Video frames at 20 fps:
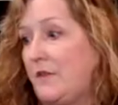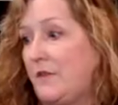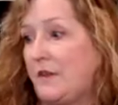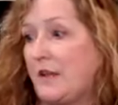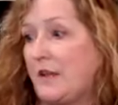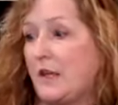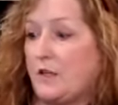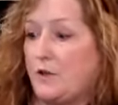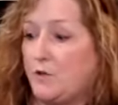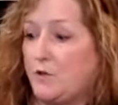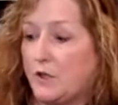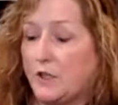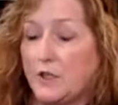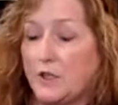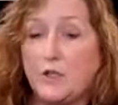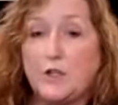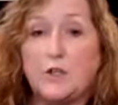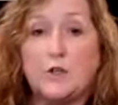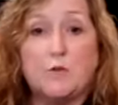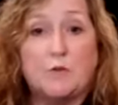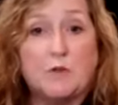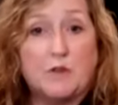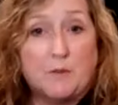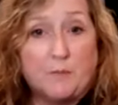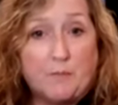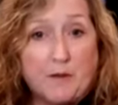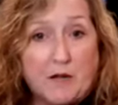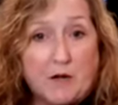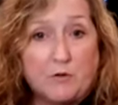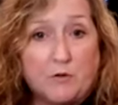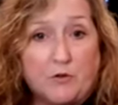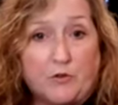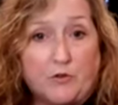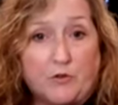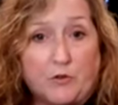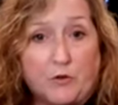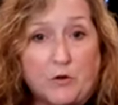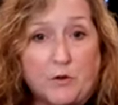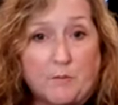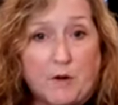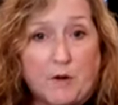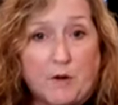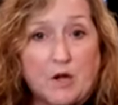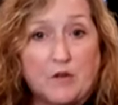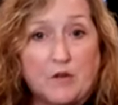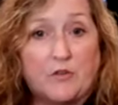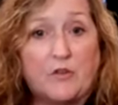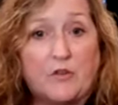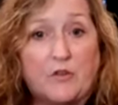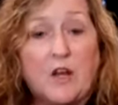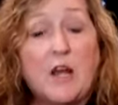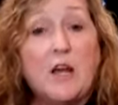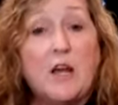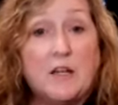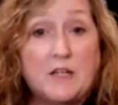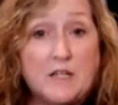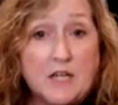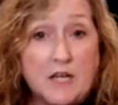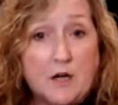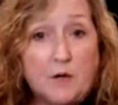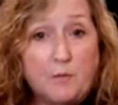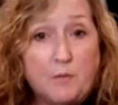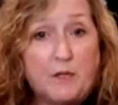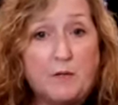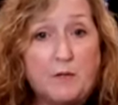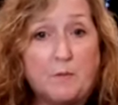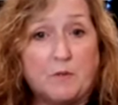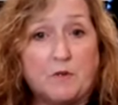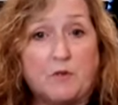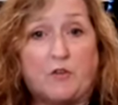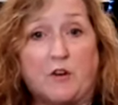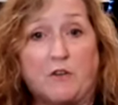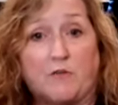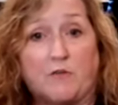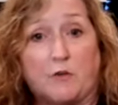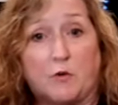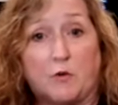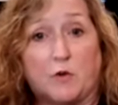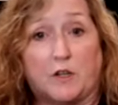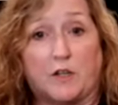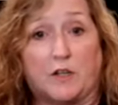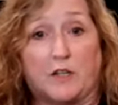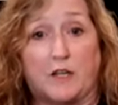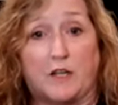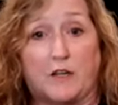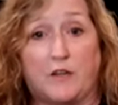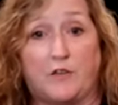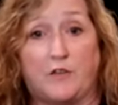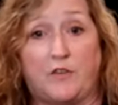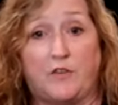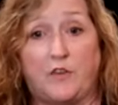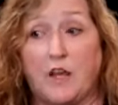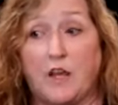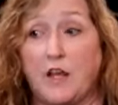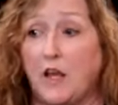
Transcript: that you can do with the Power Sort Box to help keep yourself organized.